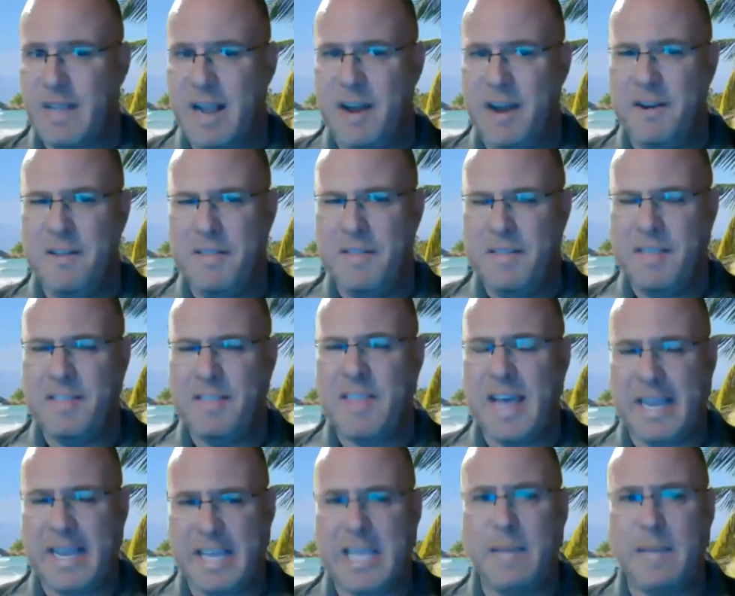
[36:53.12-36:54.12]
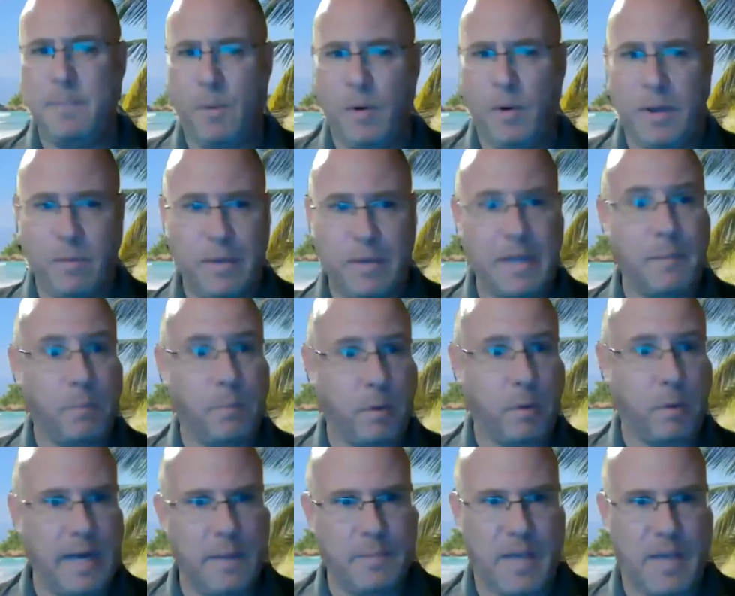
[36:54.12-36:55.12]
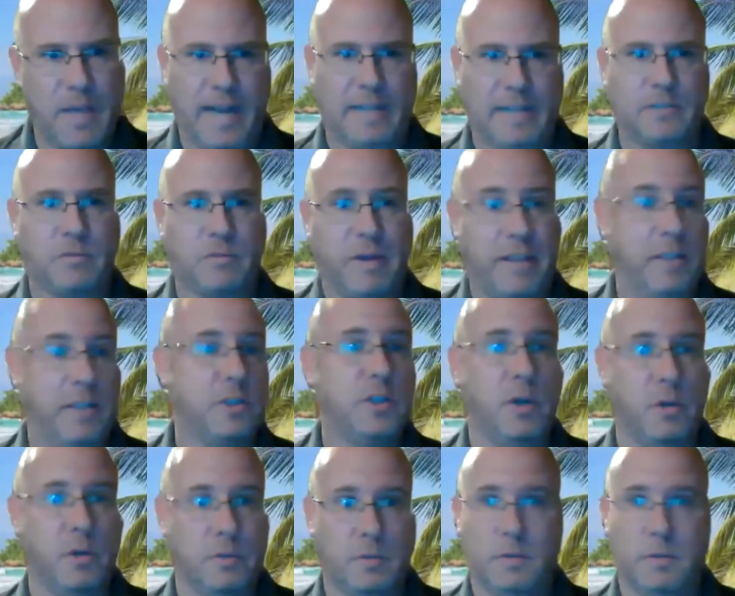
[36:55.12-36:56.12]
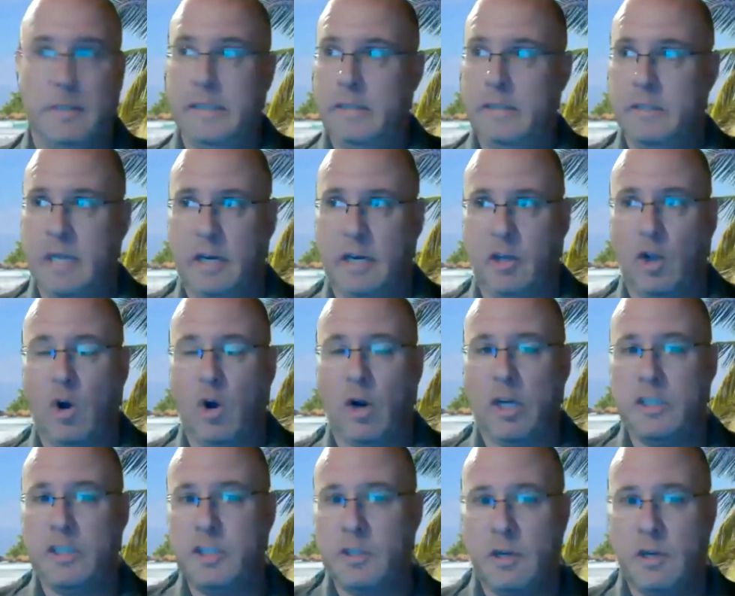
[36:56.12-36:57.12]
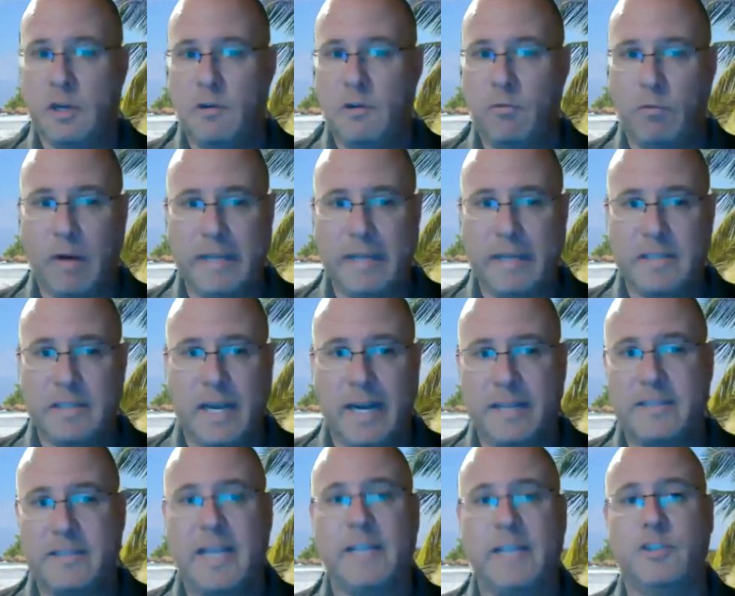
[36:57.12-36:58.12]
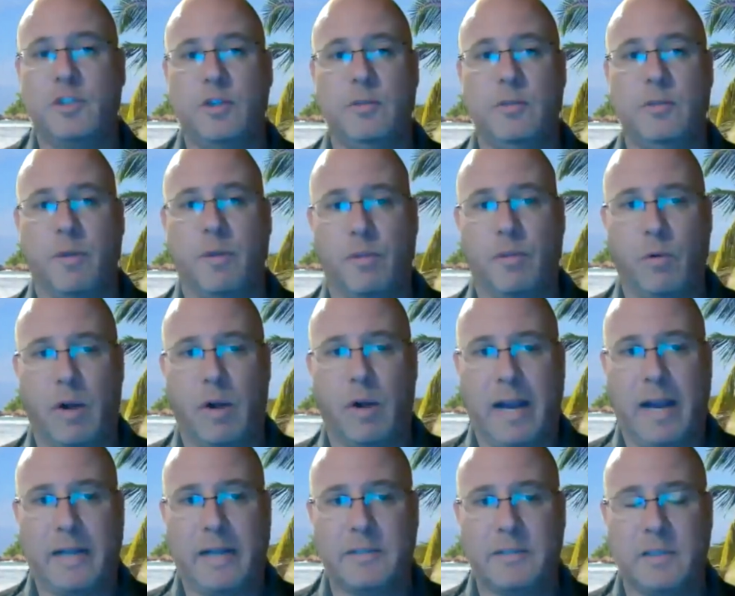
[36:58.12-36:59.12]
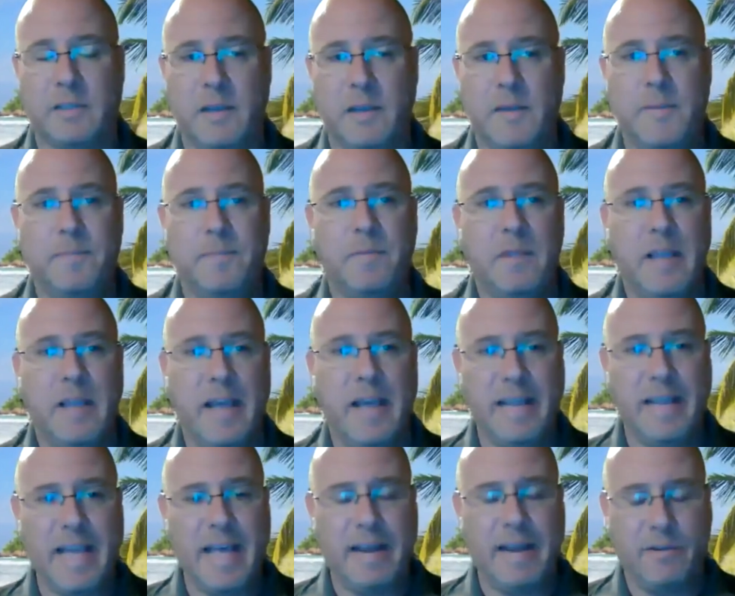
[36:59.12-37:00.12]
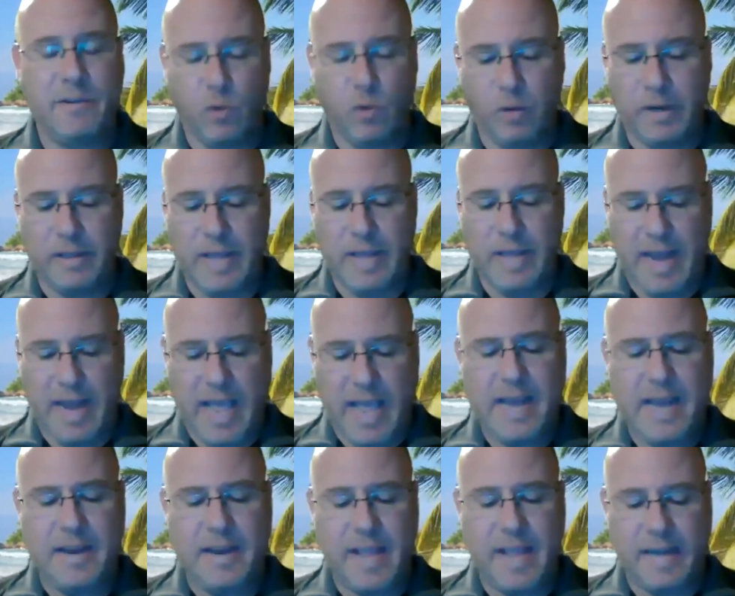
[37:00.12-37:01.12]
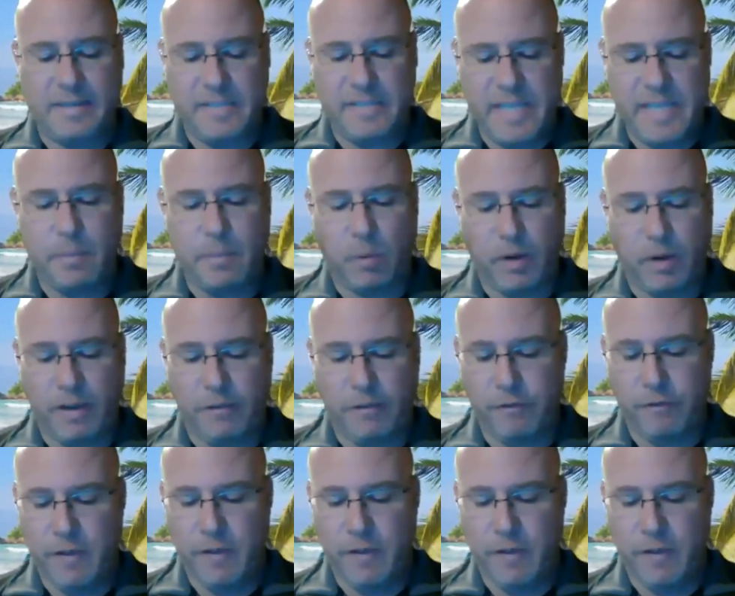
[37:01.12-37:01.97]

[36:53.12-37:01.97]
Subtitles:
And then at that key point, we can bring up that x-ray that shows got a large right-sided tension pneumothorax. And again, during that debrief,